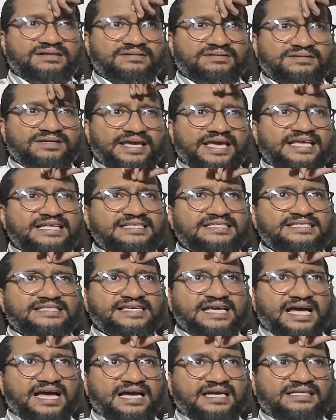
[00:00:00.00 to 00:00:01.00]

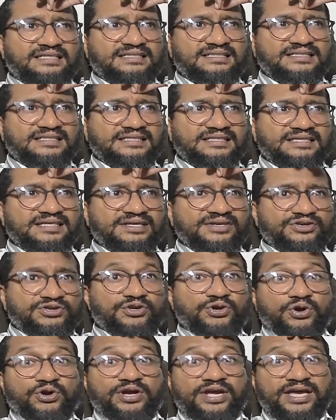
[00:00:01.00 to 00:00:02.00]
inside
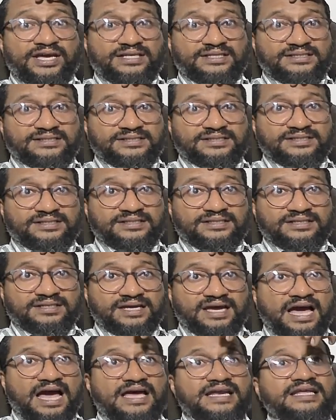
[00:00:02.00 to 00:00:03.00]
your head
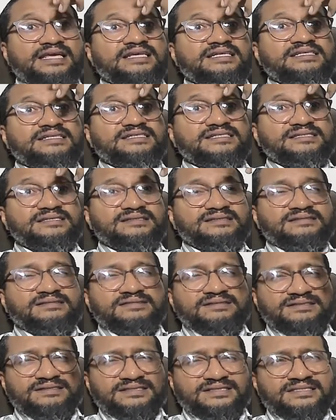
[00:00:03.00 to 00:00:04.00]
and is
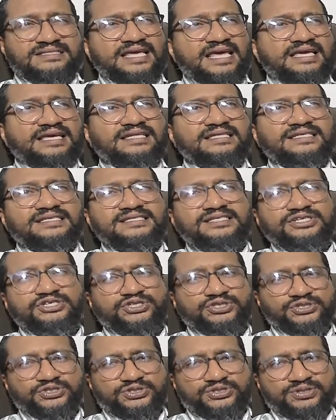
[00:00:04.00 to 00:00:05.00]
taking
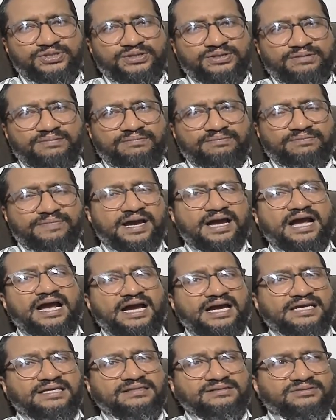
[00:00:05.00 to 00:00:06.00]
decisions
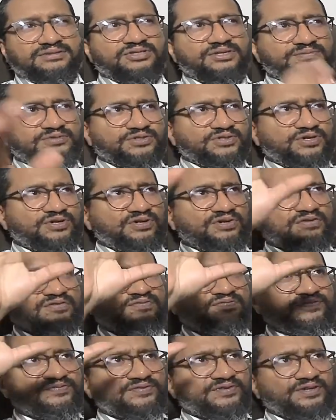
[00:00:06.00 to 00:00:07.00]
behind some sort of
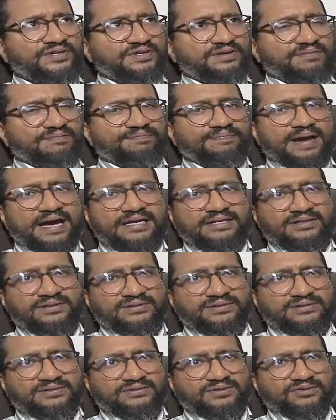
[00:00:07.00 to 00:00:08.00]

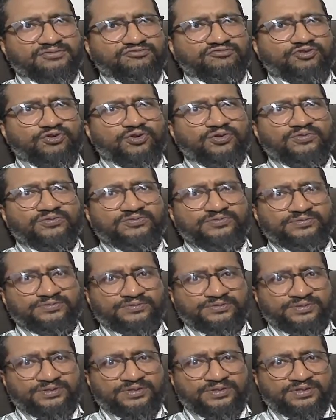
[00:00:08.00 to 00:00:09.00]
panel control,
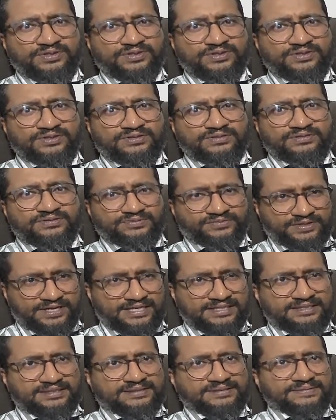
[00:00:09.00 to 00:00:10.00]
right?